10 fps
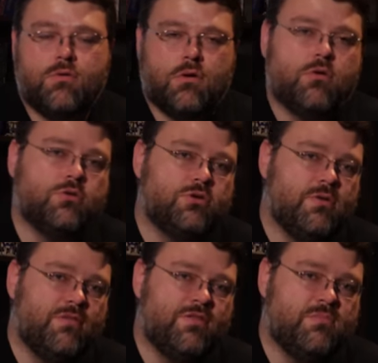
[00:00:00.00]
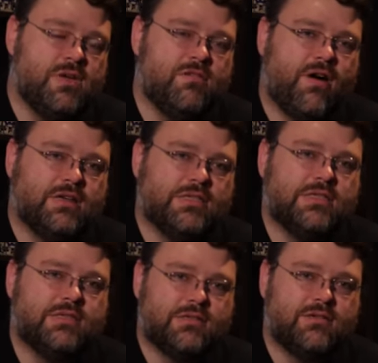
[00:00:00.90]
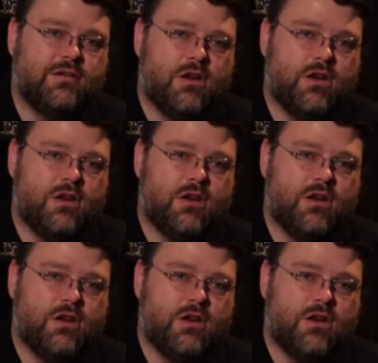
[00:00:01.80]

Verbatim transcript: or 2 NVMe devices,